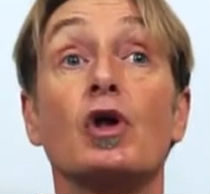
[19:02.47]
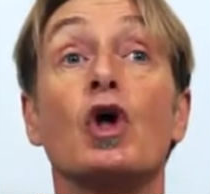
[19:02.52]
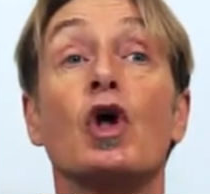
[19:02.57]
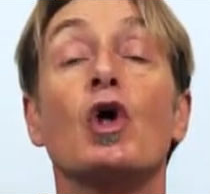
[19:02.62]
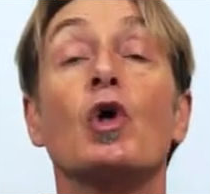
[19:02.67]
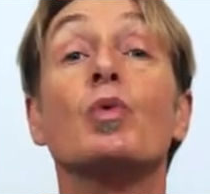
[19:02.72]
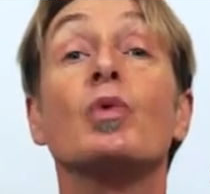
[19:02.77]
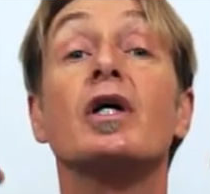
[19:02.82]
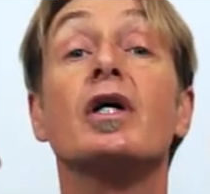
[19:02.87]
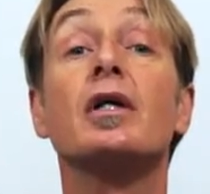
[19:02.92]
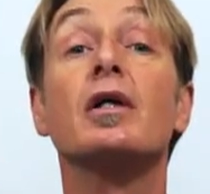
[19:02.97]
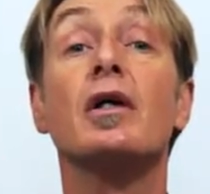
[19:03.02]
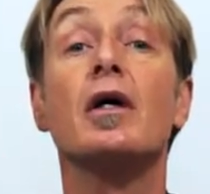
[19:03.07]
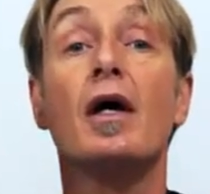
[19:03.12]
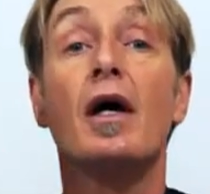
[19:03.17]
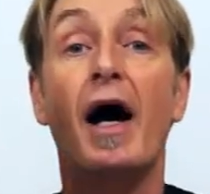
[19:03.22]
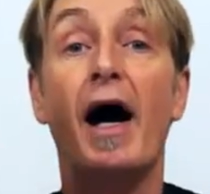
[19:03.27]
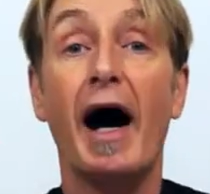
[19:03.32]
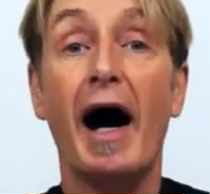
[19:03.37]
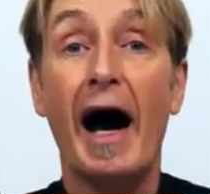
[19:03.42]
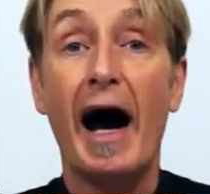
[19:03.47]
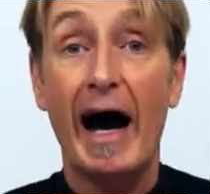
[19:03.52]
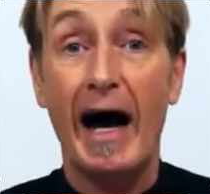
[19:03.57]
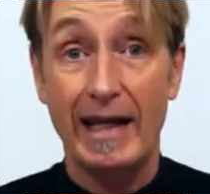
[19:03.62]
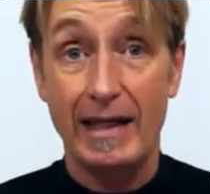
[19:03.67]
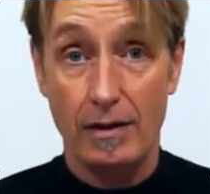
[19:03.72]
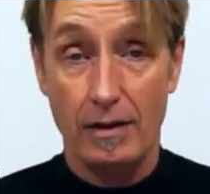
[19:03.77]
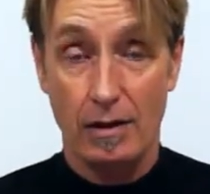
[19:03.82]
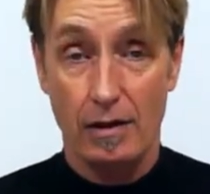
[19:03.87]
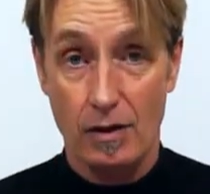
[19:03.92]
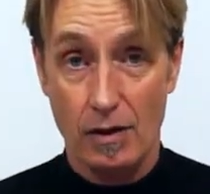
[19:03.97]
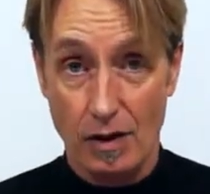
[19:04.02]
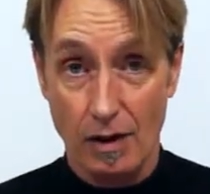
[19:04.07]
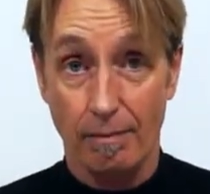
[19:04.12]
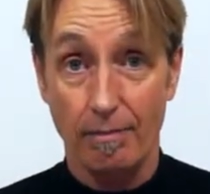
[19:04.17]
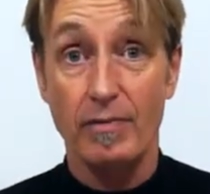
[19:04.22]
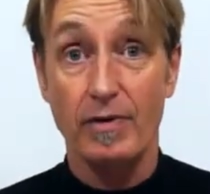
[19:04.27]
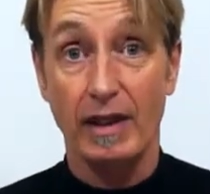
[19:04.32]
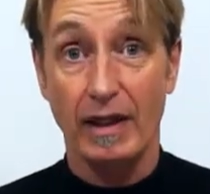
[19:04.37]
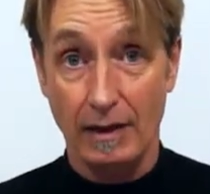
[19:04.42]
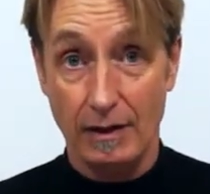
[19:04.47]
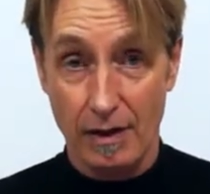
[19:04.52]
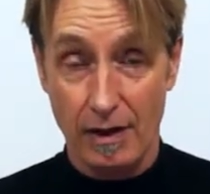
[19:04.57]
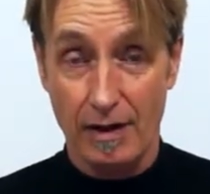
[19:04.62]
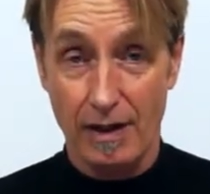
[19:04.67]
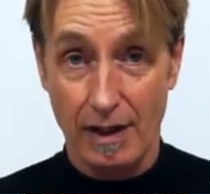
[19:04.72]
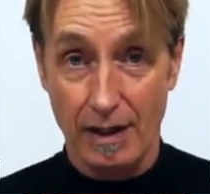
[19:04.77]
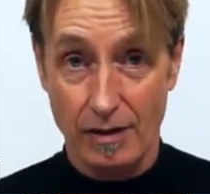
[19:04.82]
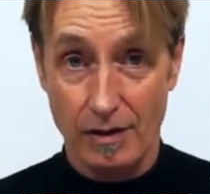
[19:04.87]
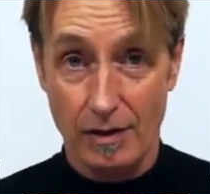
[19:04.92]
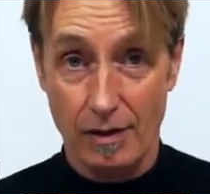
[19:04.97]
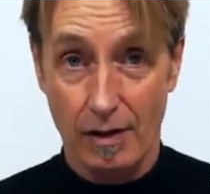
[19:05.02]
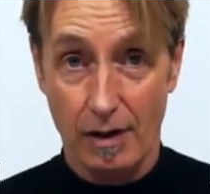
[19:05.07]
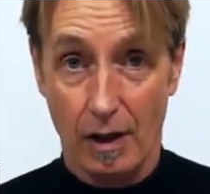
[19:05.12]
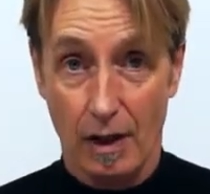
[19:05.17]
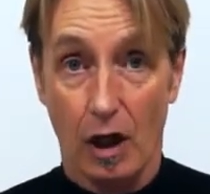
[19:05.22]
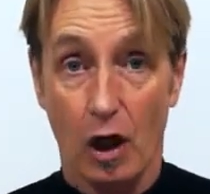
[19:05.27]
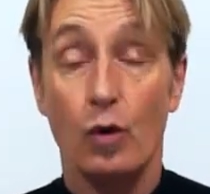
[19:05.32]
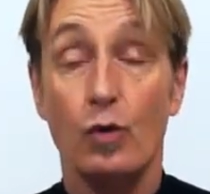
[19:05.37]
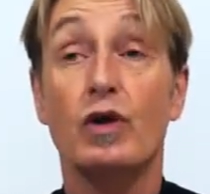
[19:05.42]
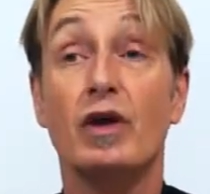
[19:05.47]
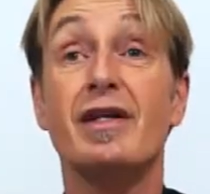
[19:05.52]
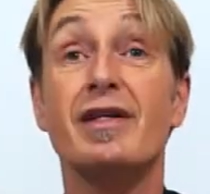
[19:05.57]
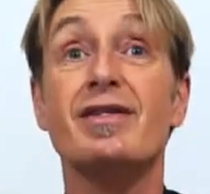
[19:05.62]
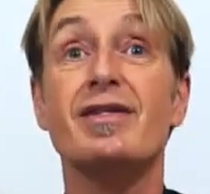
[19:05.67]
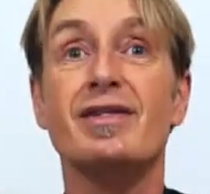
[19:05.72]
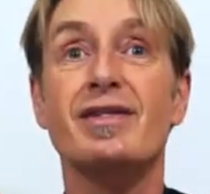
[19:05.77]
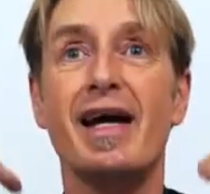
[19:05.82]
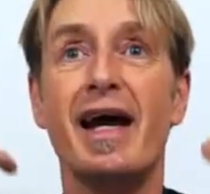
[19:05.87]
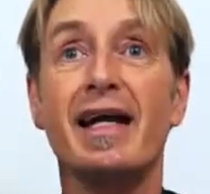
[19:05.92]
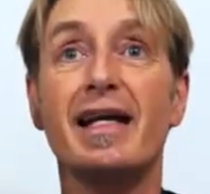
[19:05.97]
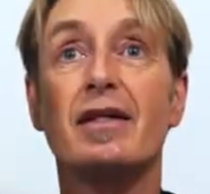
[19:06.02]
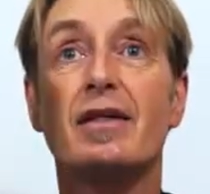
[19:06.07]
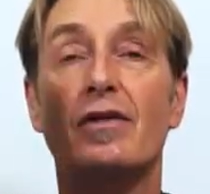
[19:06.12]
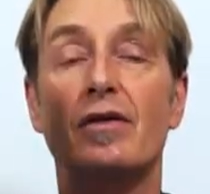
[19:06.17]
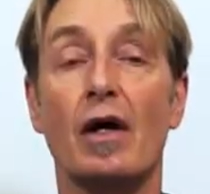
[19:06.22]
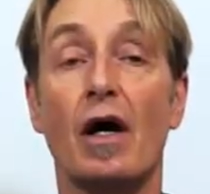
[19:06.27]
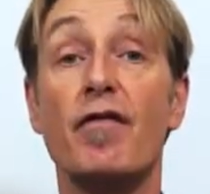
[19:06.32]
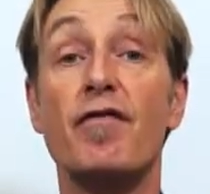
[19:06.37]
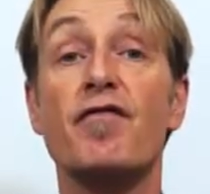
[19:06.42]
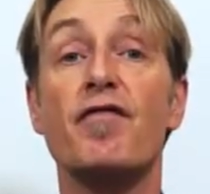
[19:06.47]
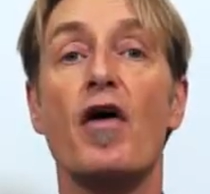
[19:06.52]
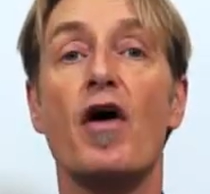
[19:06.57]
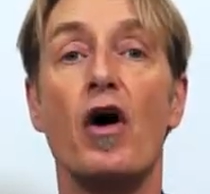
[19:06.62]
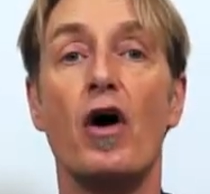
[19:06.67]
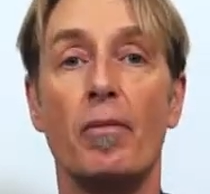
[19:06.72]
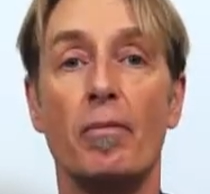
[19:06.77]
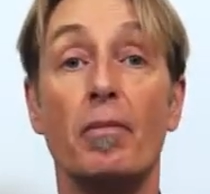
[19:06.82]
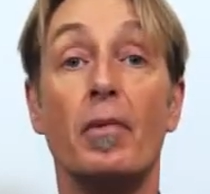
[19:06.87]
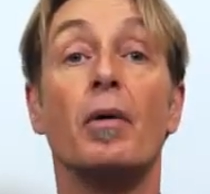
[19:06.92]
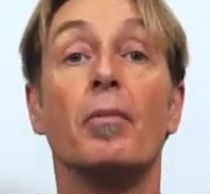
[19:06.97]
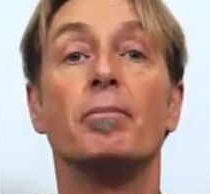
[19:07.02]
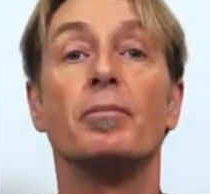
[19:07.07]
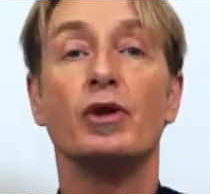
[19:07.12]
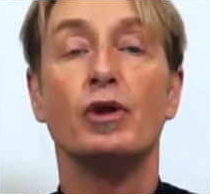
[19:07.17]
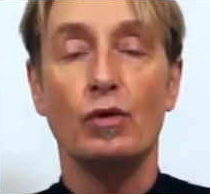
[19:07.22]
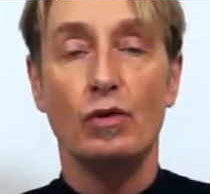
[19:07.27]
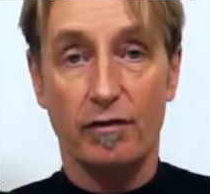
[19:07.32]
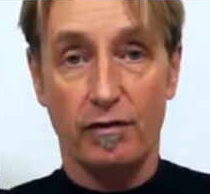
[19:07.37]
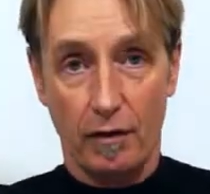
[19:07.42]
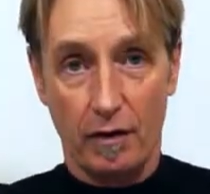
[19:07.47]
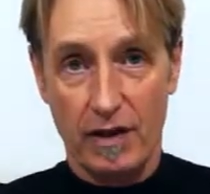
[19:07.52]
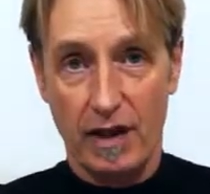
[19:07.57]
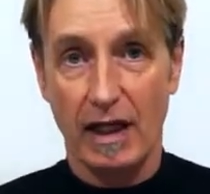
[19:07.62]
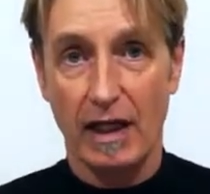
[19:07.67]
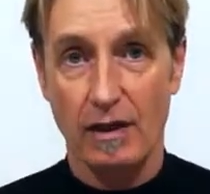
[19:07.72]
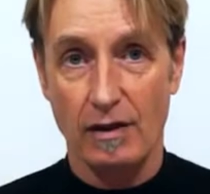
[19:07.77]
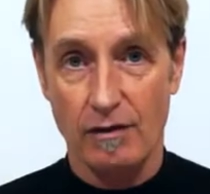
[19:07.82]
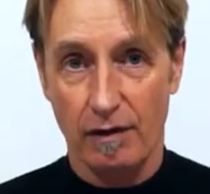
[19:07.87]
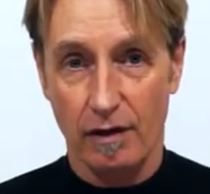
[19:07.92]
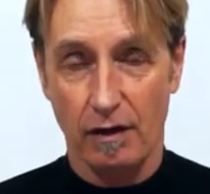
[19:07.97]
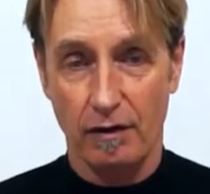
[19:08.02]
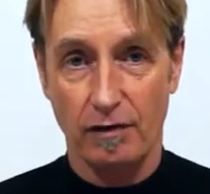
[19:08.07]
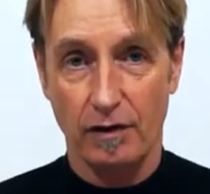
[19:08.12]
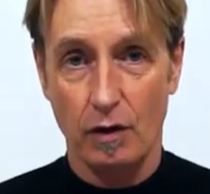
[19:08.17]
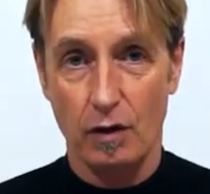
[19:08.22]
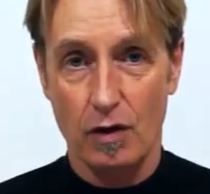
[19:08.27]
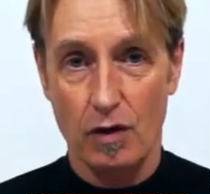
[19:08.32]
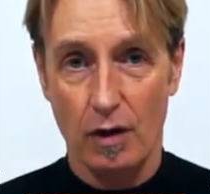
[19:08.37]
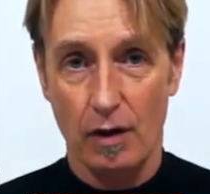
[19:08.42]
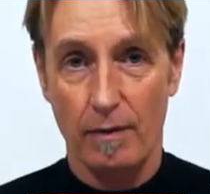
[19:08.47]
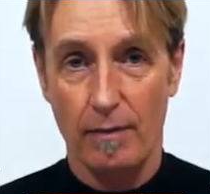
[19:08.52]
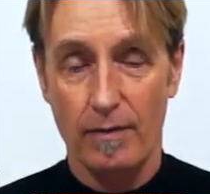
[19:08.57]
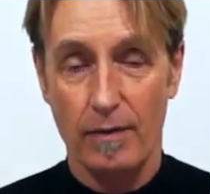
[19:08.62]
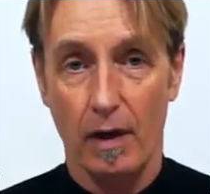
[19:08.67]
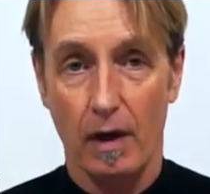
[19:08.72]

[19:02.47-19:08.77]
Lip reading: who can add something to this, who can affirm beautiful things for the future.